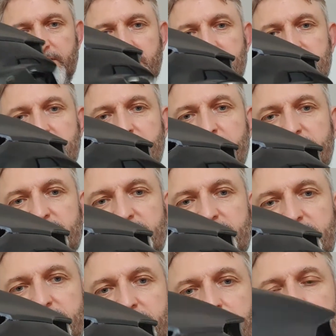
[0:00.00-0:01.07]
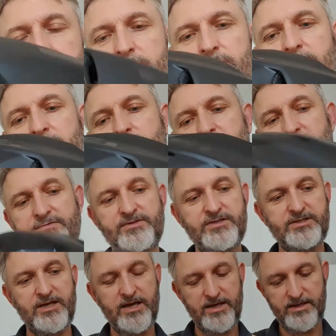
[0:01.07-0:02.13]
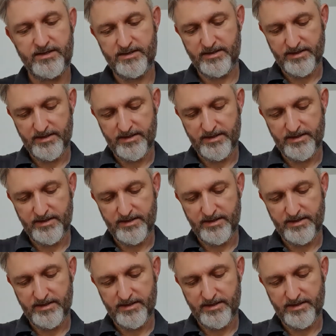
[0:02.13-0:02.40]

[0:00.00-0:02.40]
It's their HQ, although I have to say